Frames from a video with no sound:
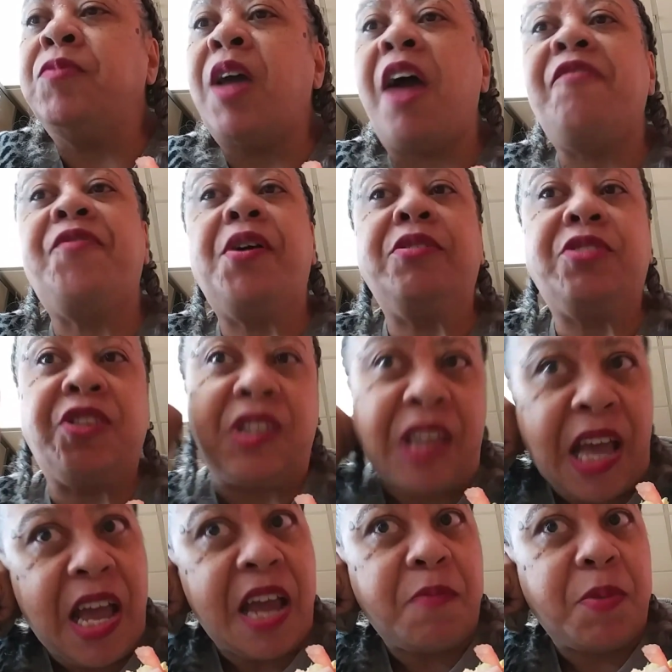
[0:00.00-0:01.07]
I felt
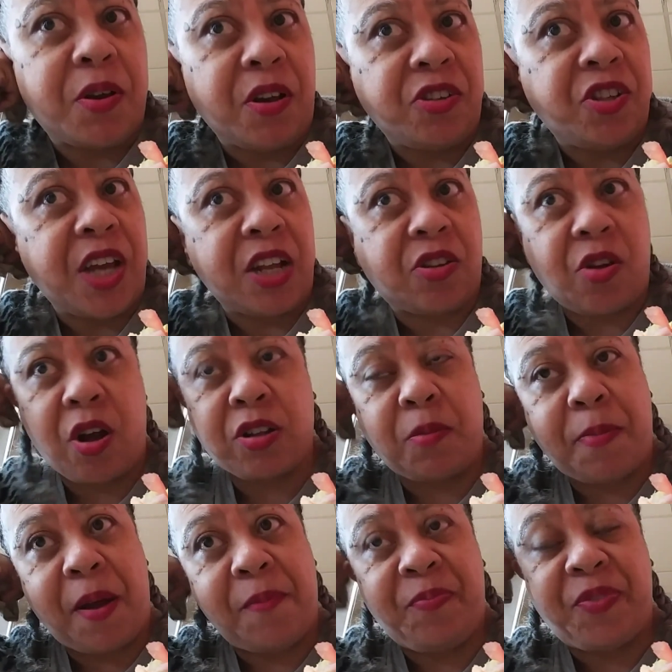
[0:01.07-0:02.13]
sad because she had talked
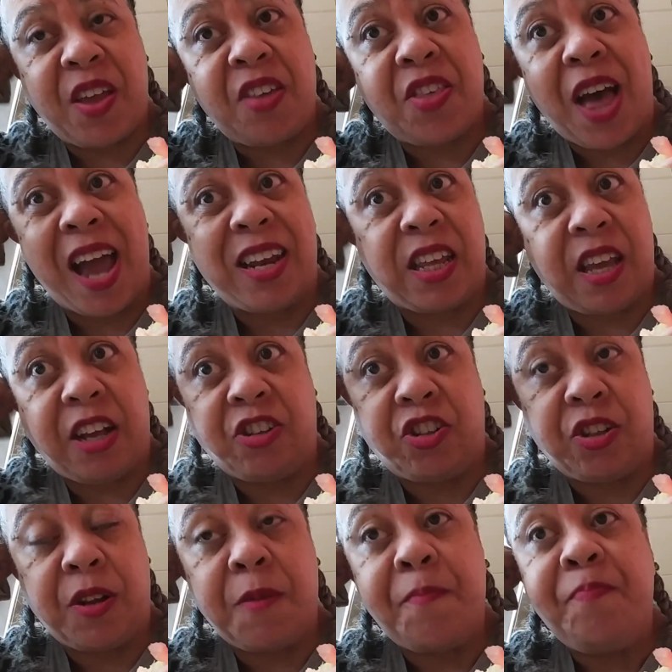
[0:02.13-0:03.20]
about death
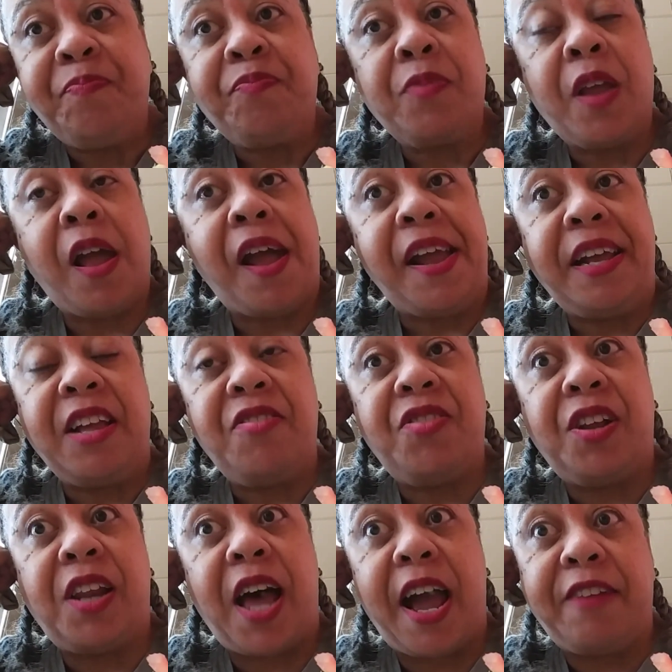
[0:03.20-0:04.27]
ideation in
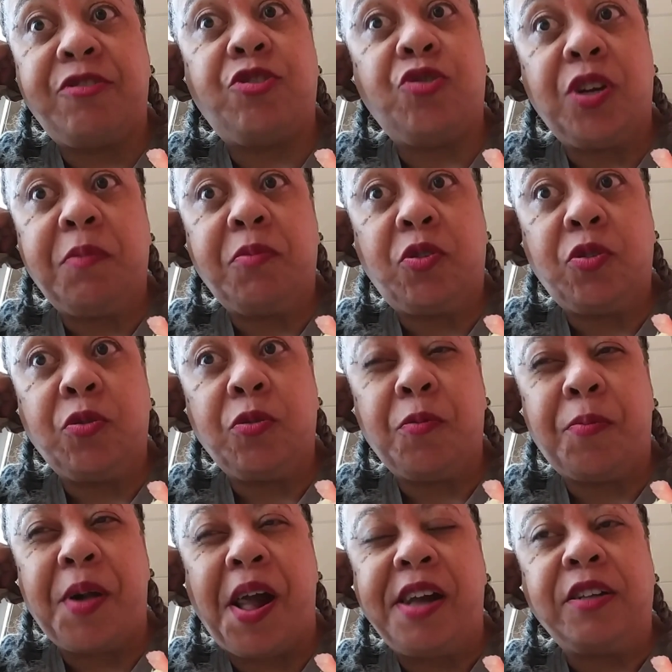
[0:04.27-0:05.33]
the live stream
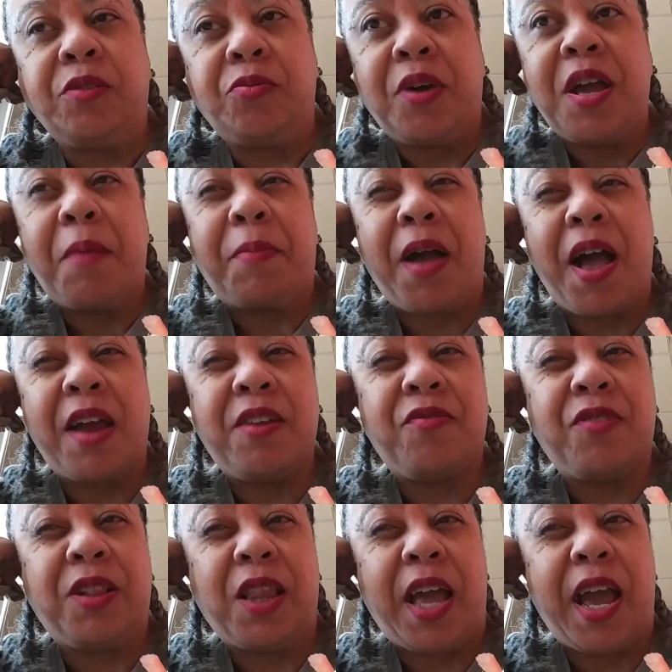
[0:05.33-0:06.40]
too, but in a way I'm kind
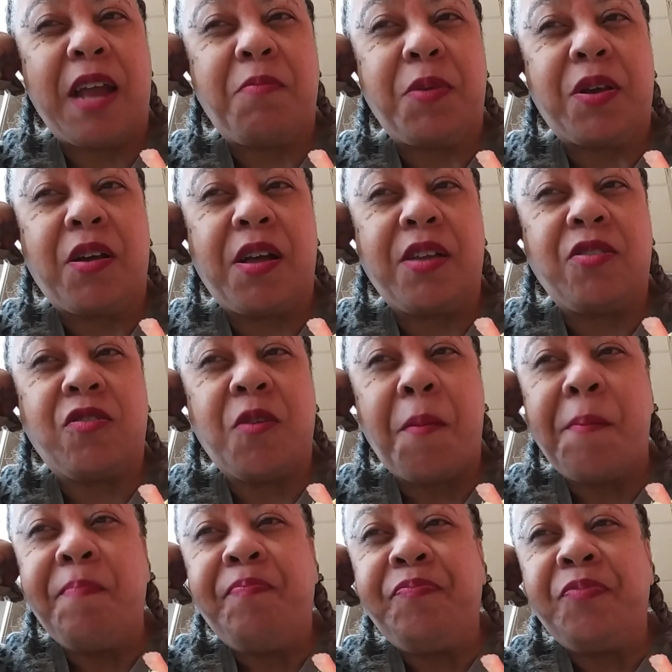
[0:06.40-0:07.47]
of glad, because
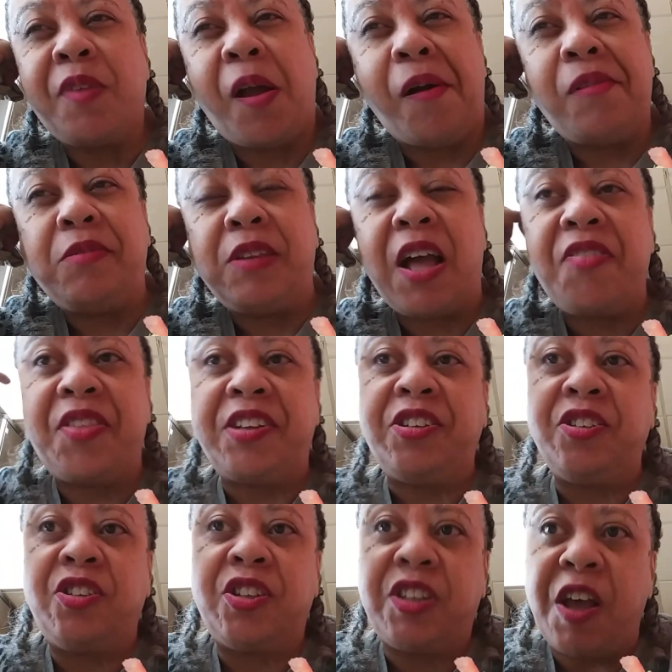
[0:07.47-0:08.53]
not that
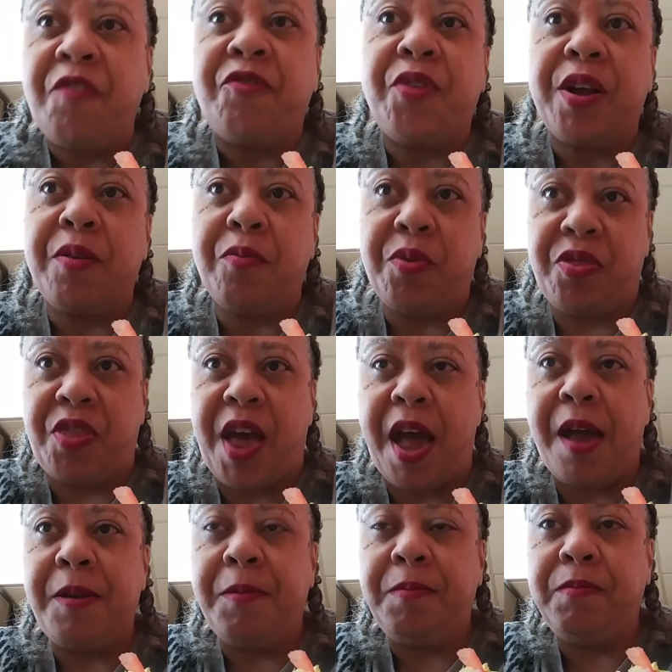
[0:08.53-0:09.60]
she's suffering with
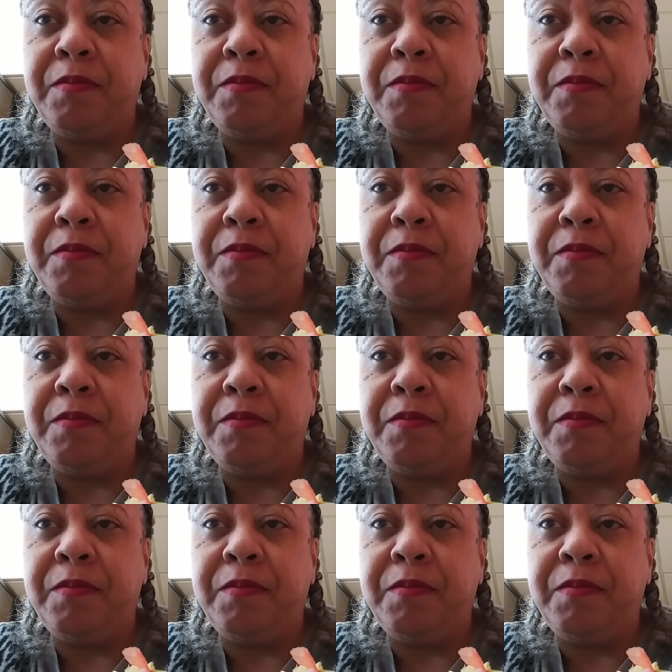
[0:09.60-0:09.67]
that,